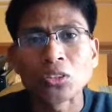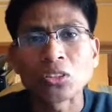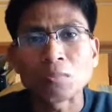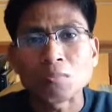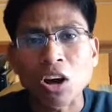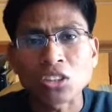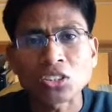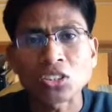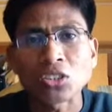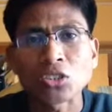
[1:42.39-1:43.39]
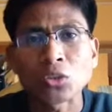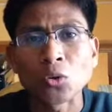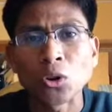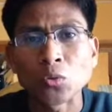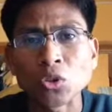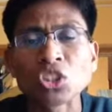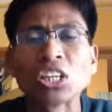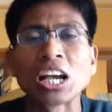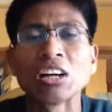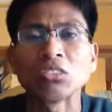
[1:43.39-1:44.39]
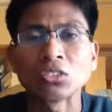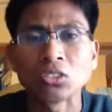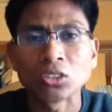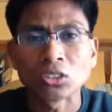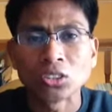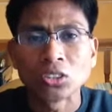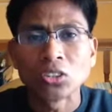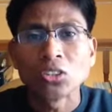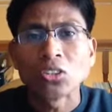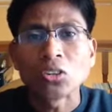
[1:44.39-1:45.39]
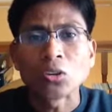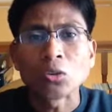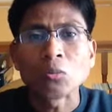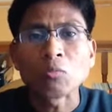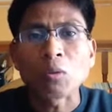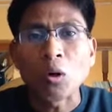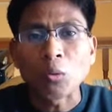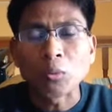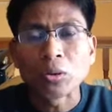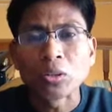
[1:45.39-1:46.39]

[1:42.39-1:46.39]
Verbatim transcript: the Protestants who are reaching out to the Roman Pope,